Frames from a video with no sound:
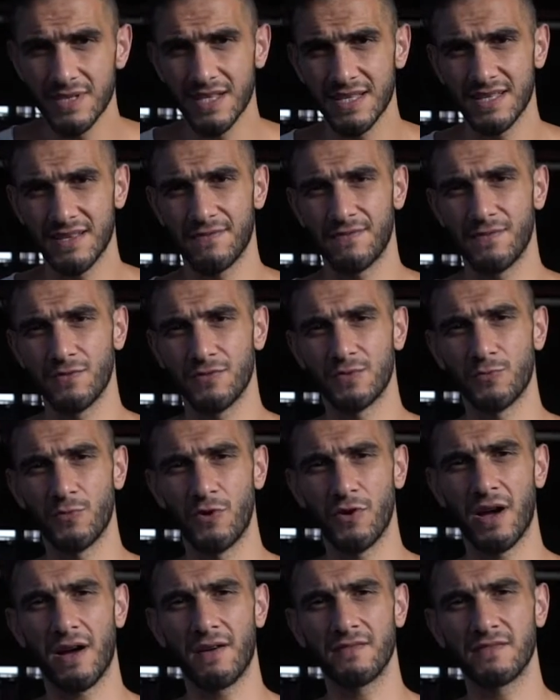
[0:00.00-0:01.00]
as it feels more
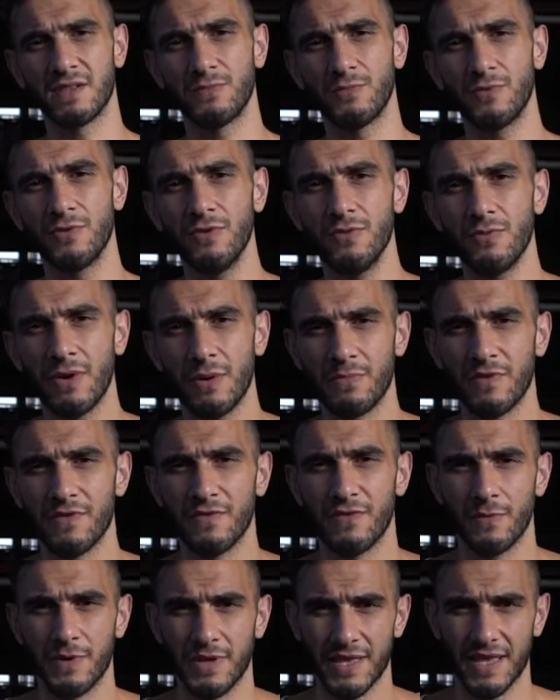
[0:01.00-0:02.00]
comfortable when
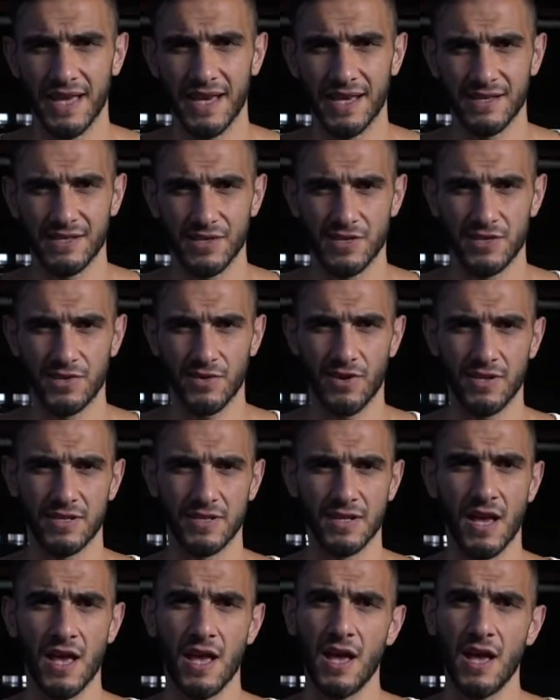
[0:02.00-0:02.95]
performing the exercise.